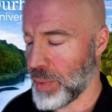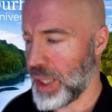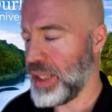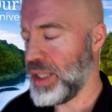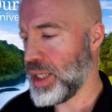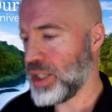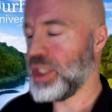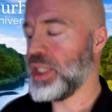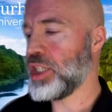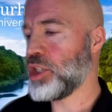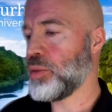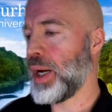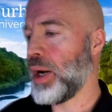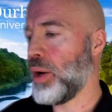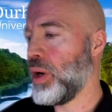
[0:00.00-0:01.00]
And nudging is
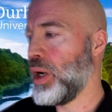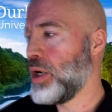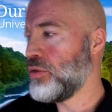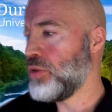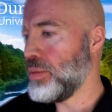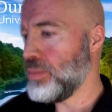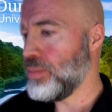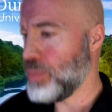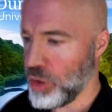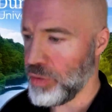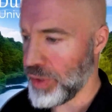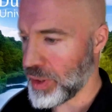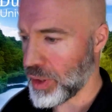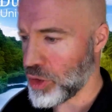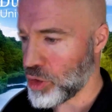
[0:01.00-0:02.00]
about
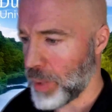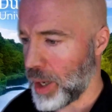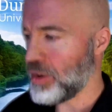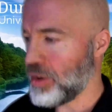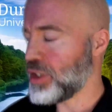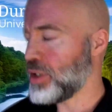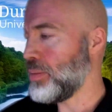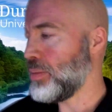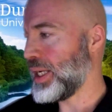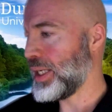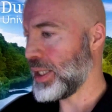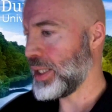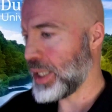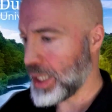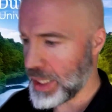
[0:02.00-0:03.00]
removing those barriers and
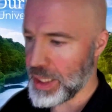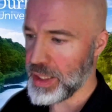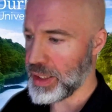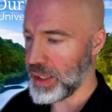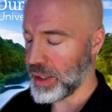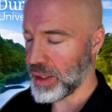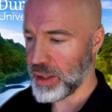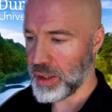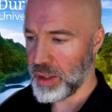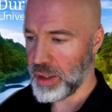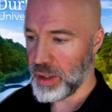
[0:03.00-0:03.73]
making it easier